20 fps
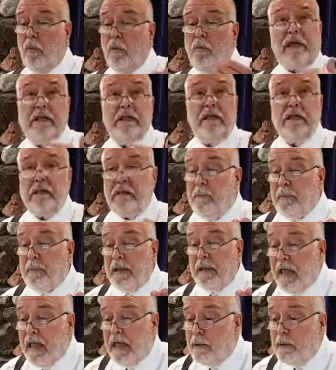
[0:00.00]
We
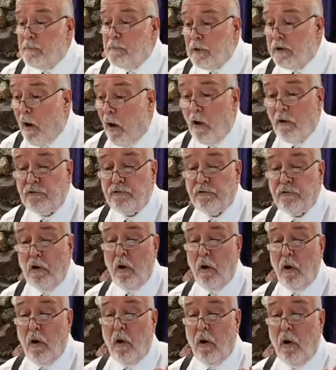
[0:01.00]
need to be laboring
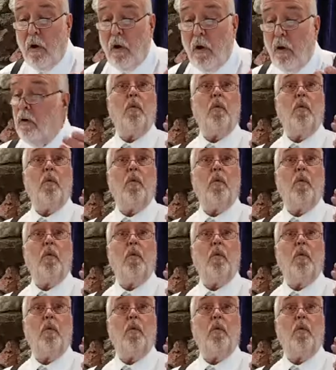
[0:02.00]
also.